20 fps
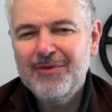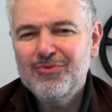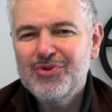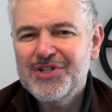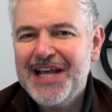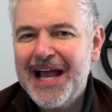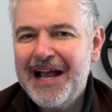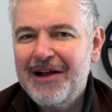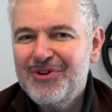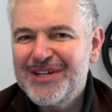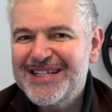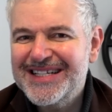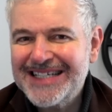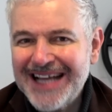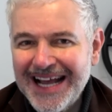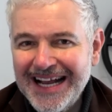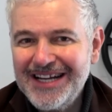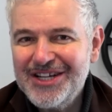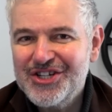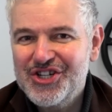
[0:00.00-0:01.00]
was how
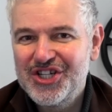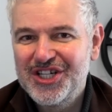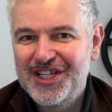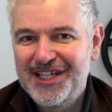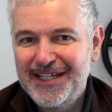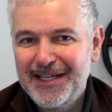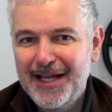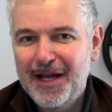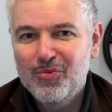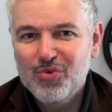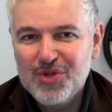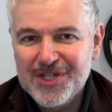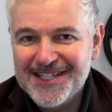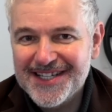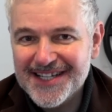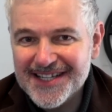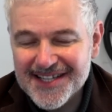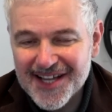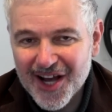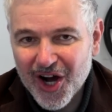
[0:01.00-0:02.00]
intelligently it was
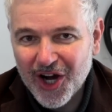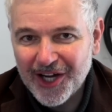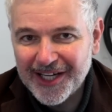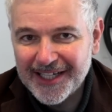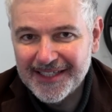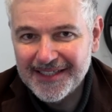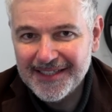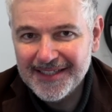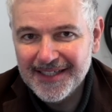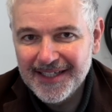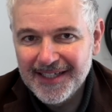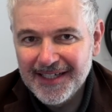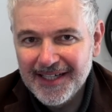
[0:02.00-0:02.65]
designed,